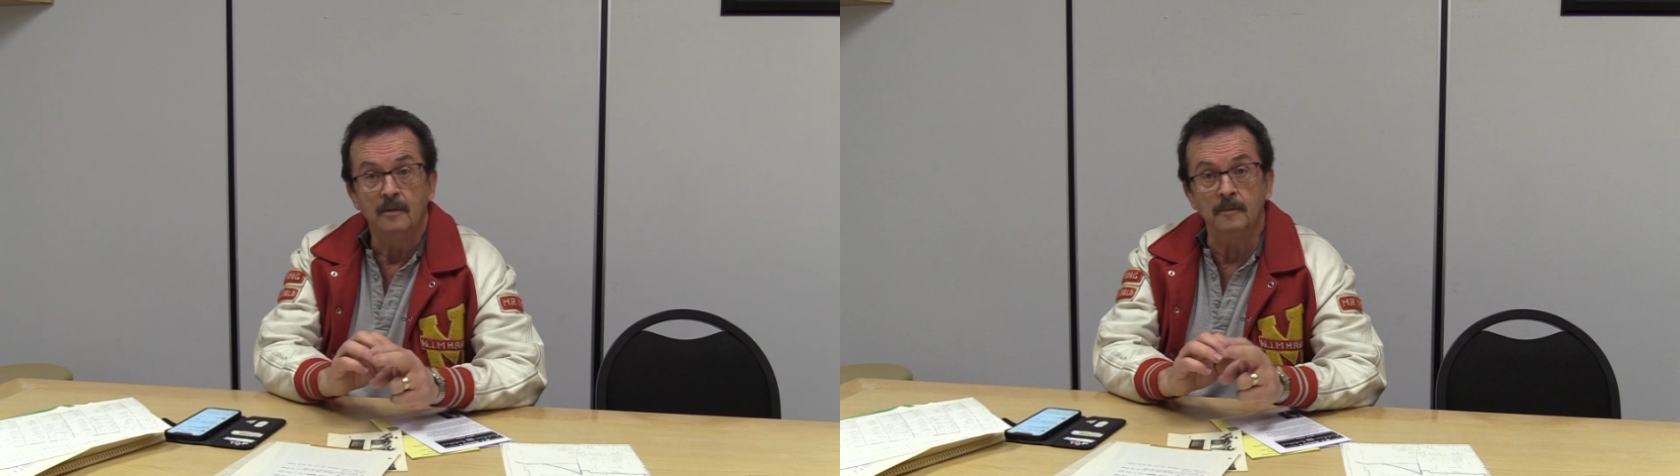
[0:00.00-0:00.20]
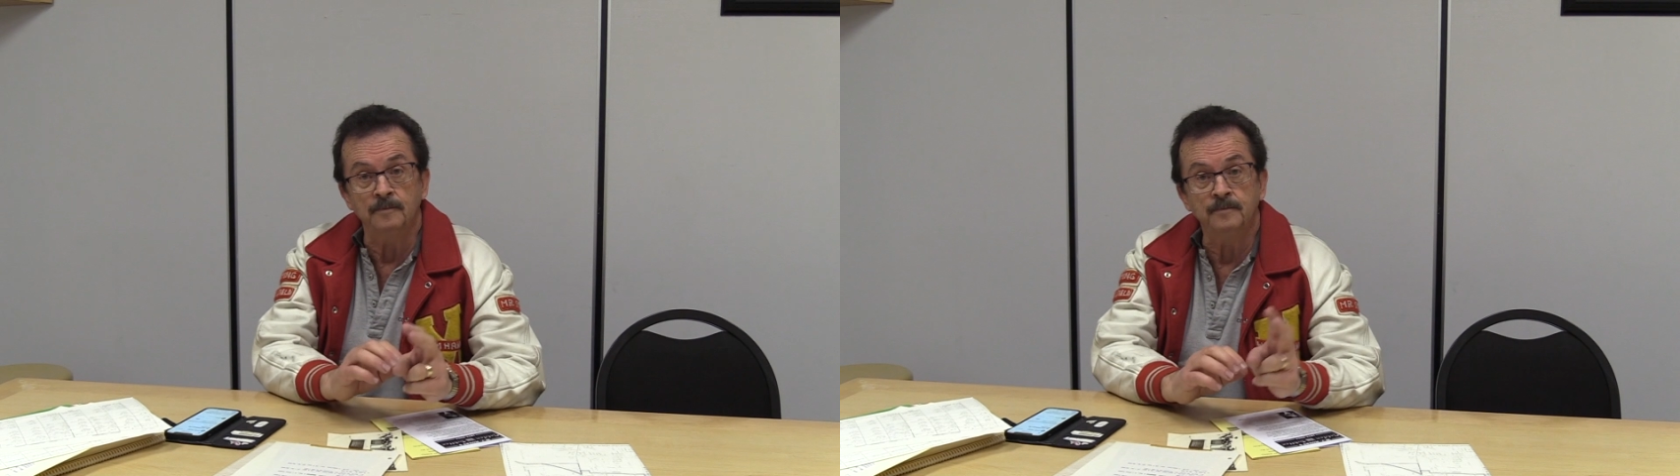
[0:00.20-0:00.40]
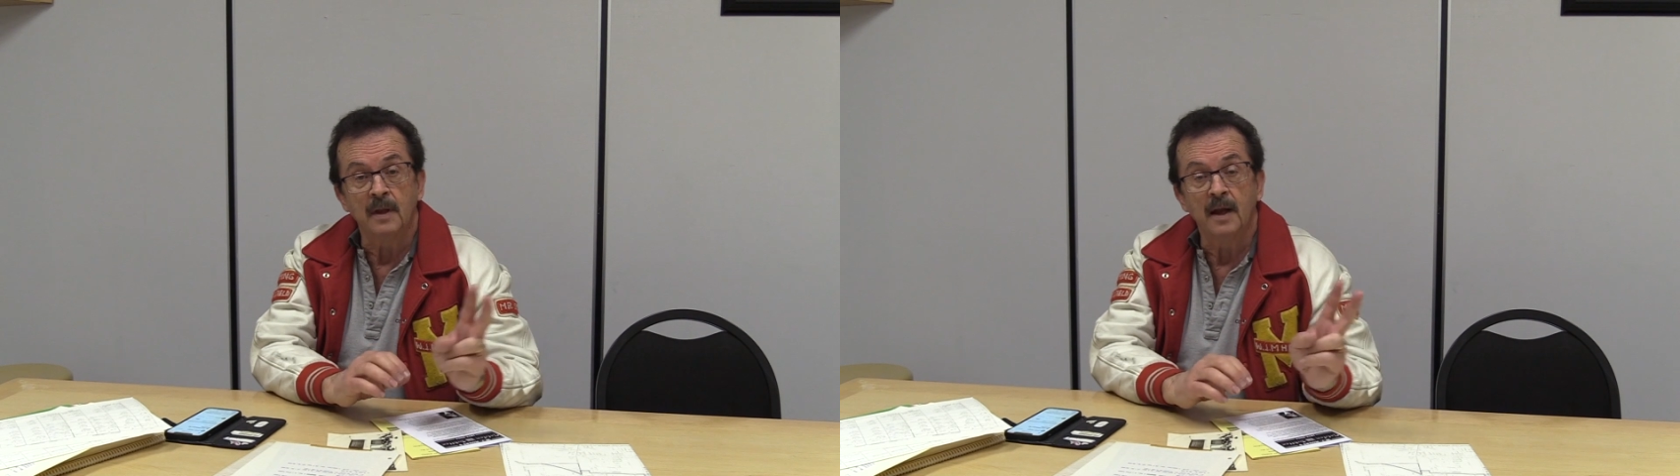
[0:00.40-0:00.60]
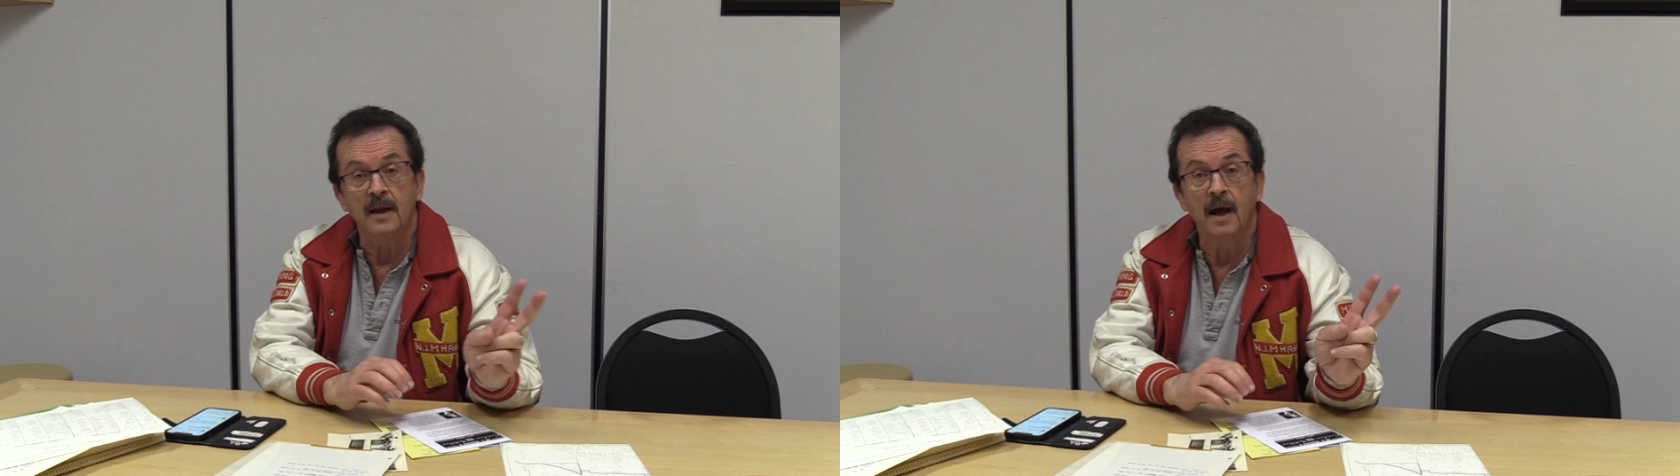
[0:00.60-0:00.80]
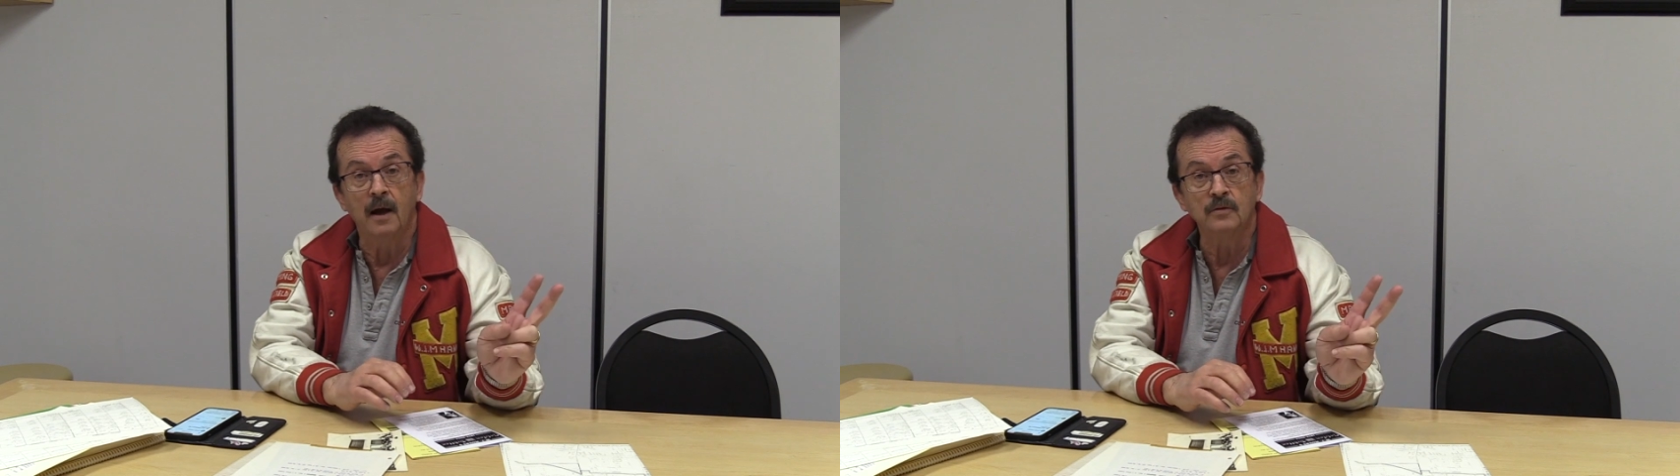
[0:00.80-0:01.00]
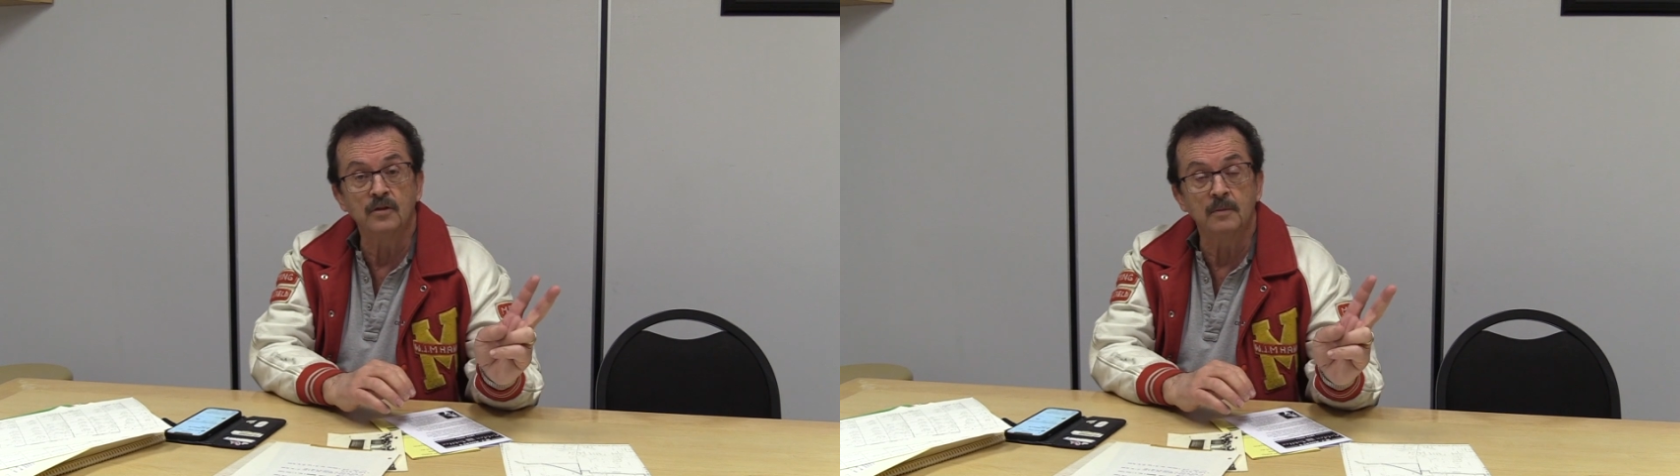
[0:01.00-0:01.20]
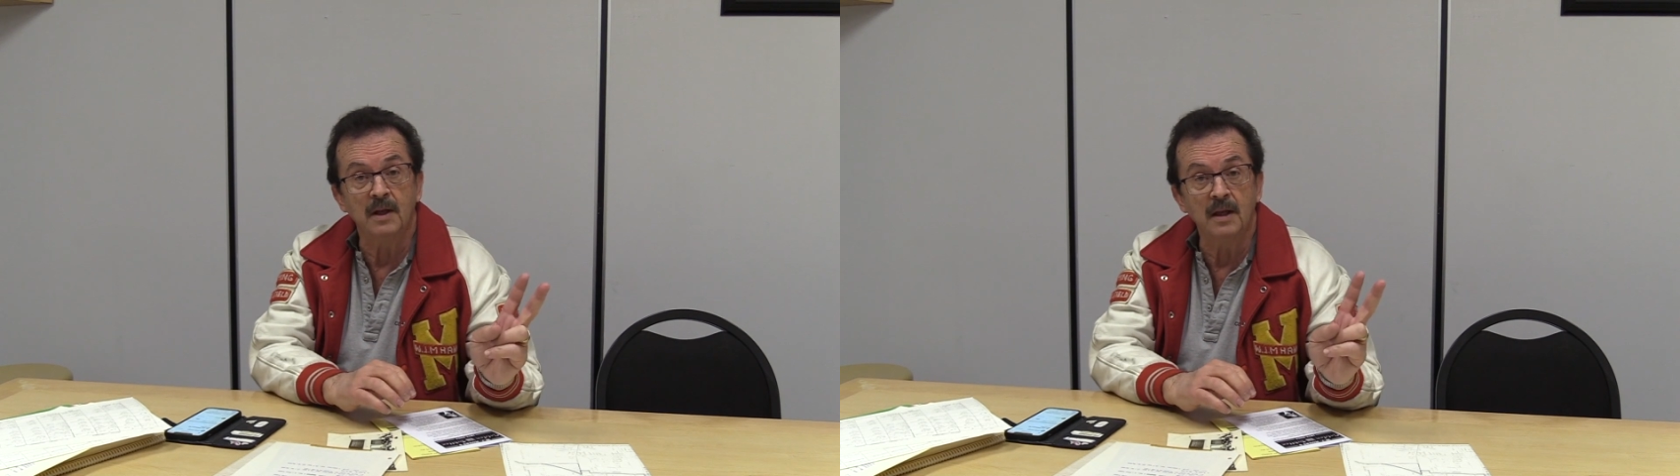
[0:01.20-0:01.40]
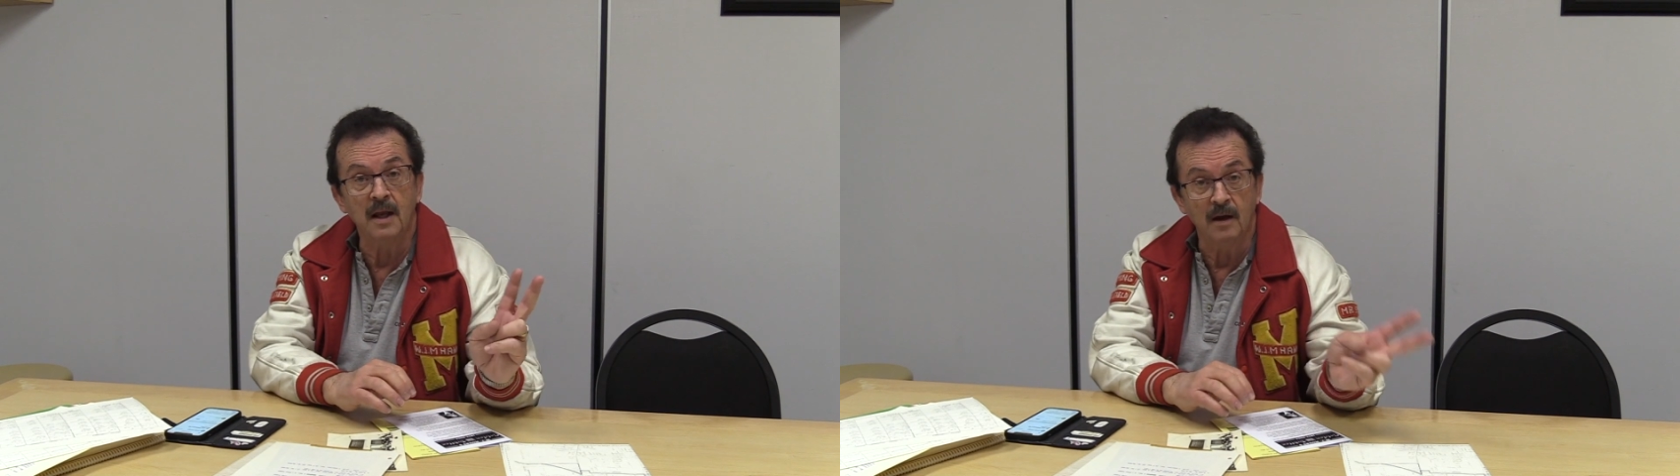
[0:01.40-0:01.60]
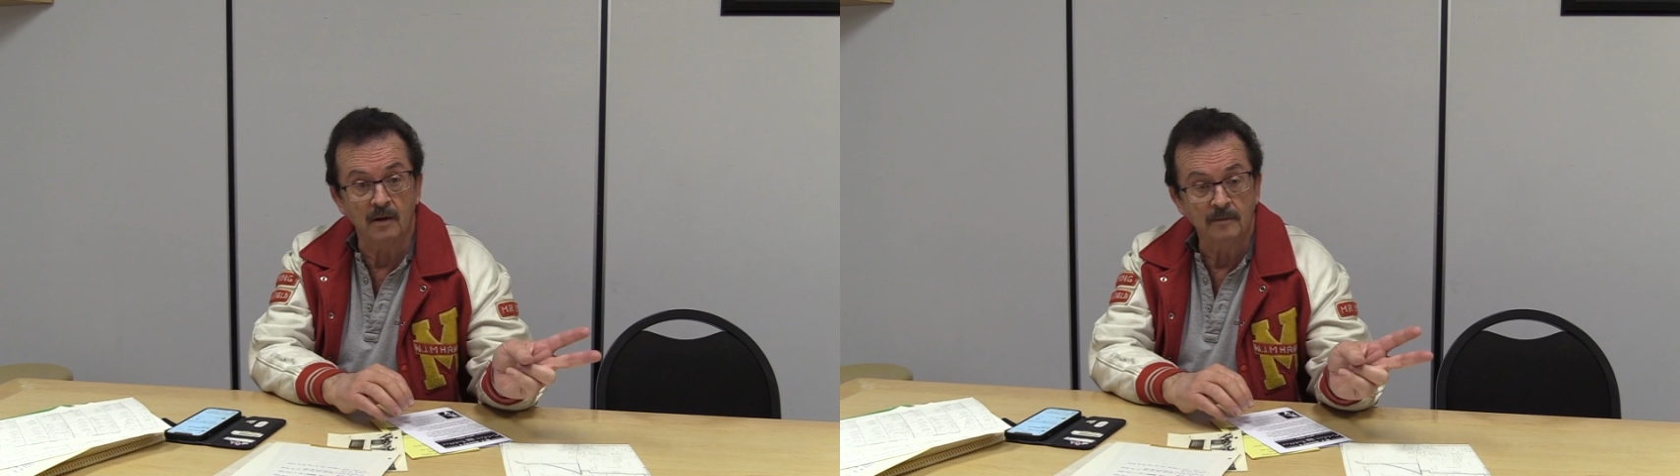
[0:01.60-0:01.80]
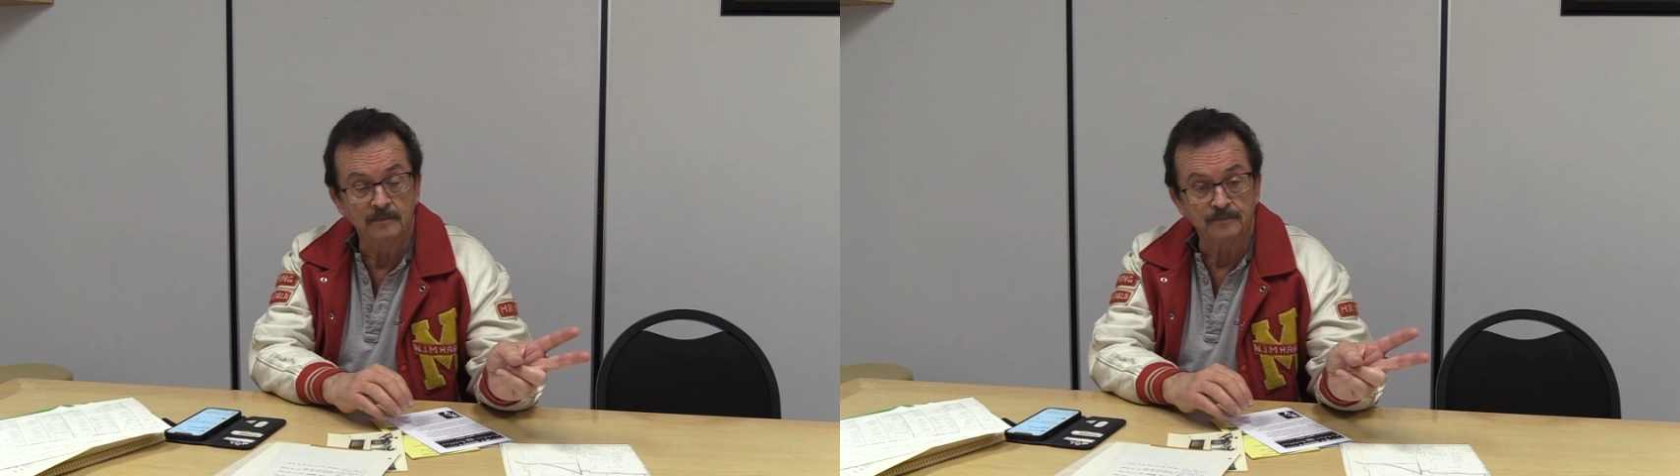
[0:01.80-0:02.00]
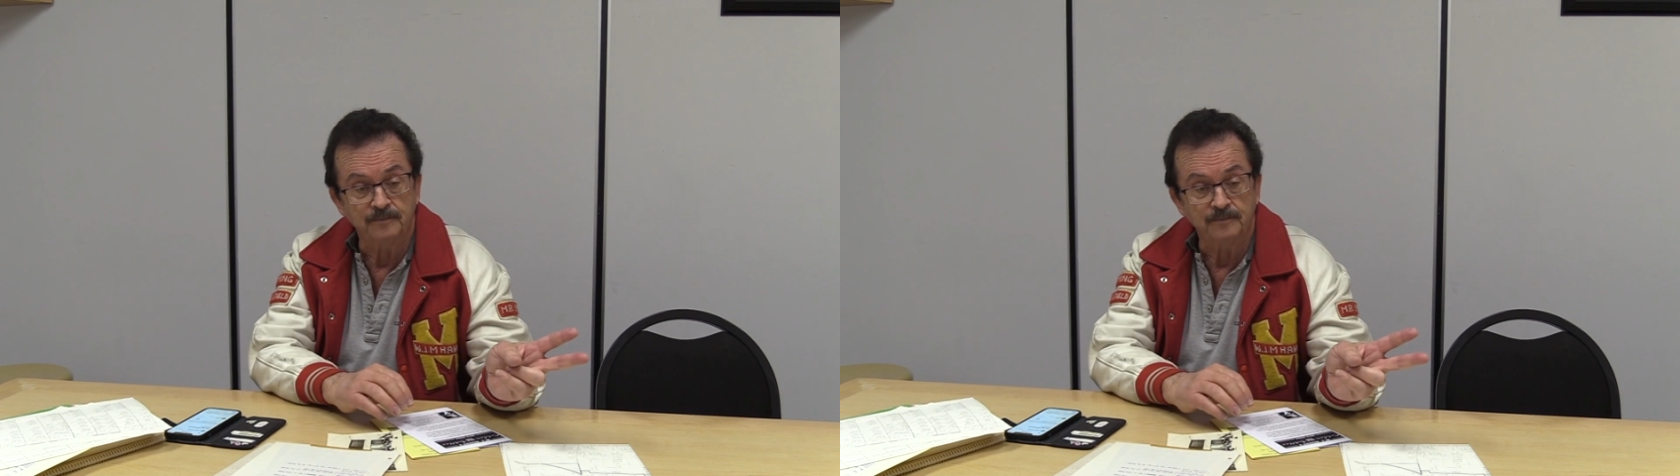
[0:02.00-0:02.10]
and housed them at Yale